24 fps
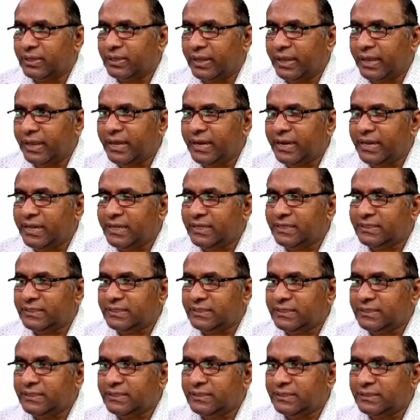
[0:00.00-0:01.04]
here is,
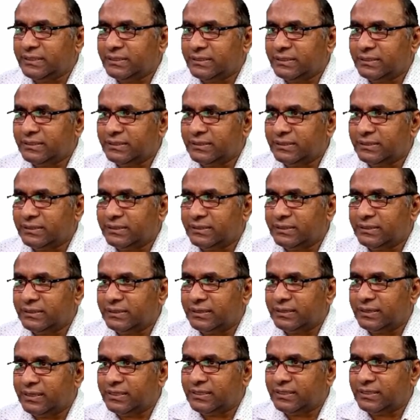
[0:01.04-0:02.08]

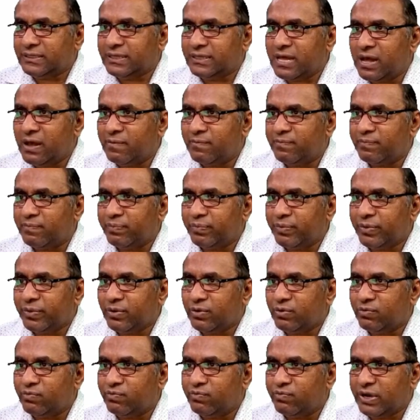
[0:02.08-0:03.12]
this is the
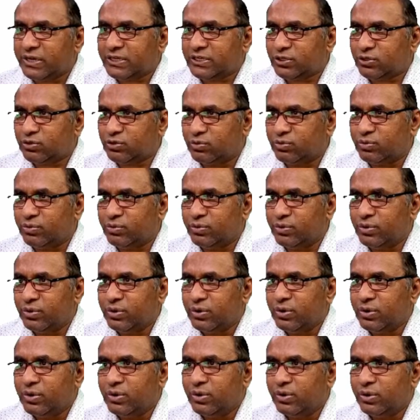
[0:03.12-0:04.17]
first row.
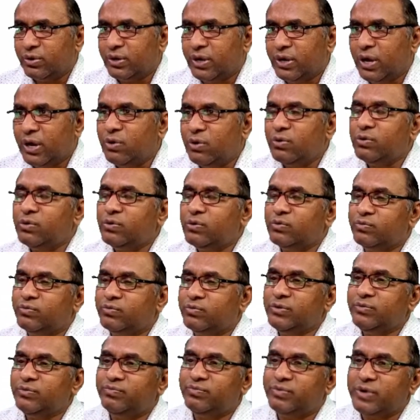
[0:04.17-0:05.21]
Now
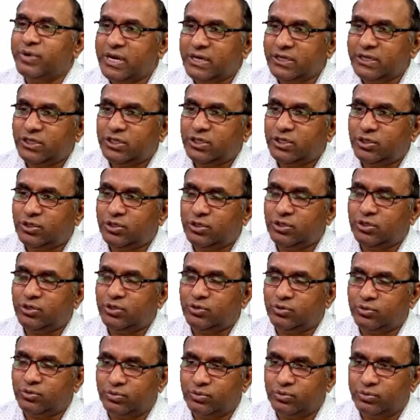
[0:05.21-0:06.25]
we want
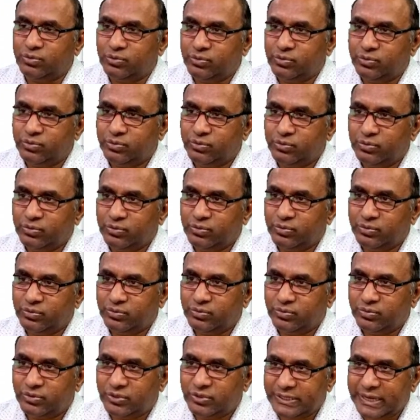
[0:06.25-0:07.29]
to
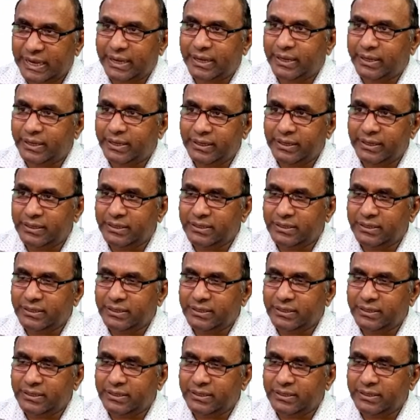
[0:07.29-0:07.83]
check